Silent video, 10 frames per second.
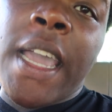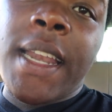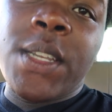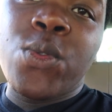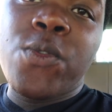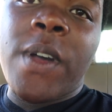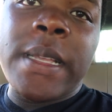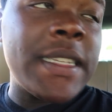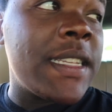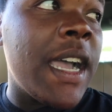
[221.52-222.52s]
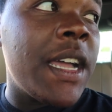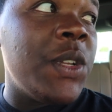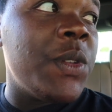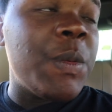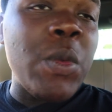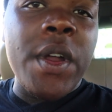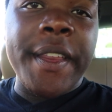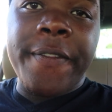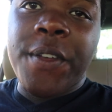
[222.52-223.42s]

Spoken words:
gotta do fasted cardio in the morning.